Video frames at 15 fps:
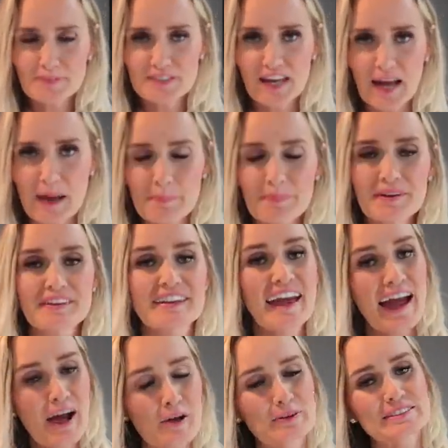
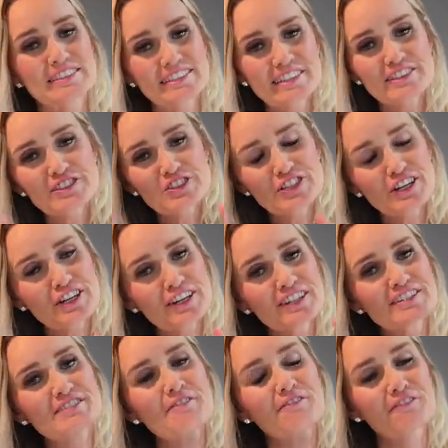Now, since
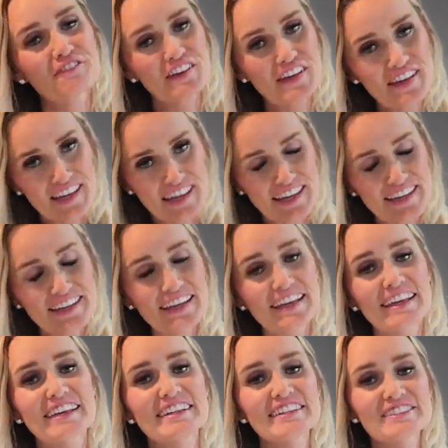Jared's vegan,
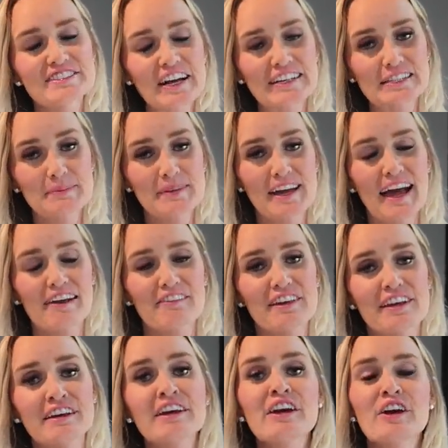he is not gonna be
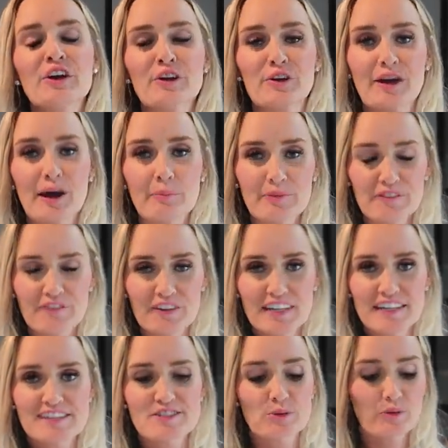having ground beef in
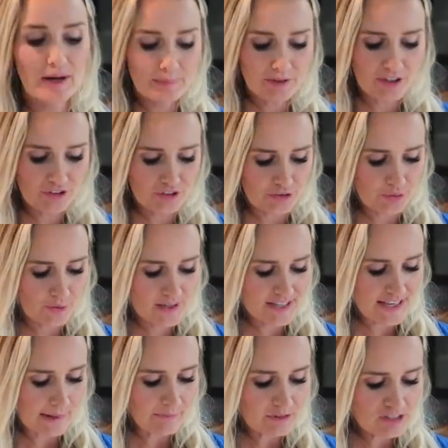his, so what I'm gonna do is
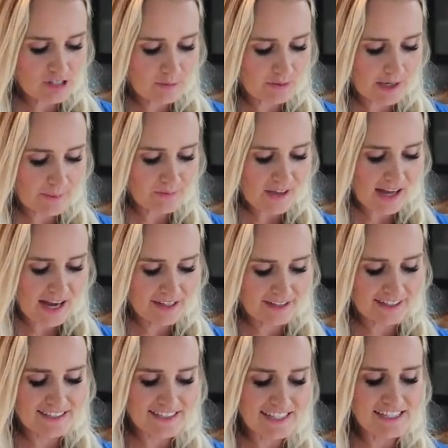I'm gonna split up the
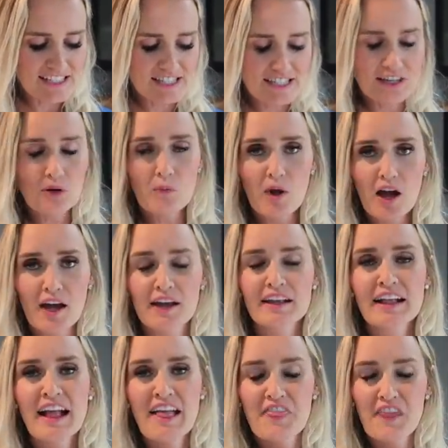onion because I still want
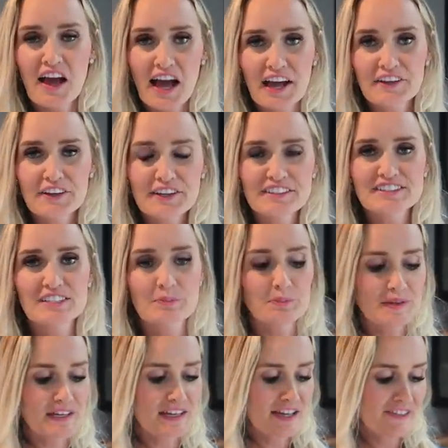the onion to
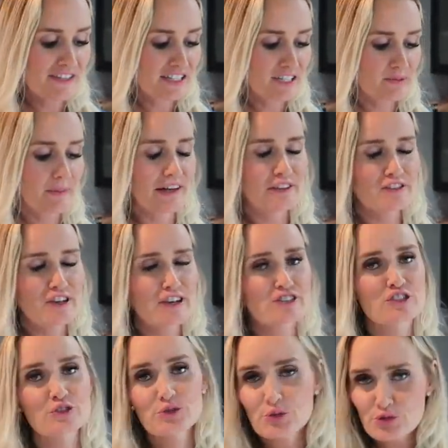be in the tomato
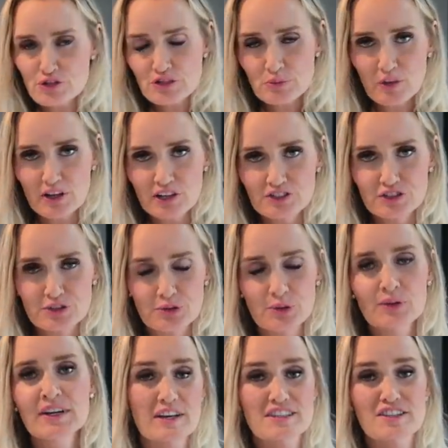sauce. Usually what I'll
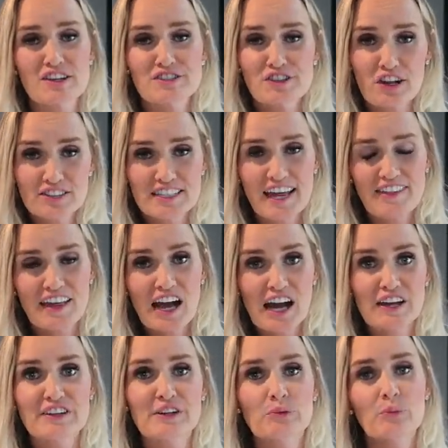do is I'll saute the
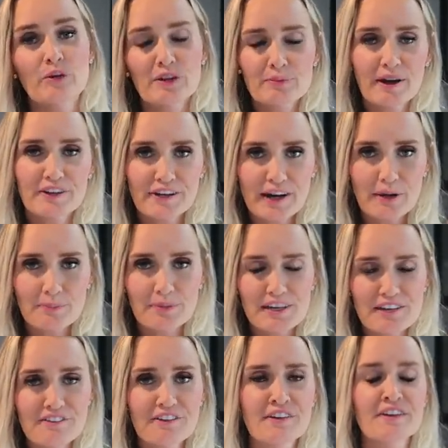onion with my ground
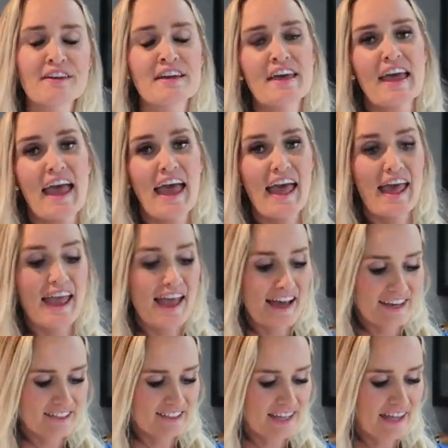beef
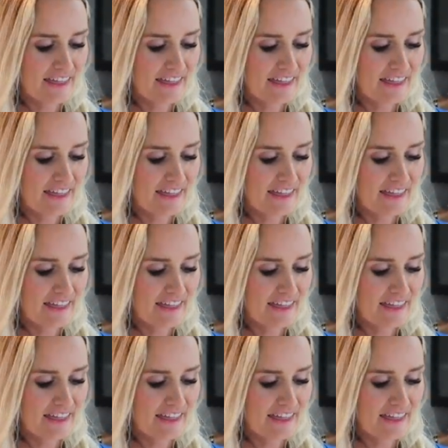and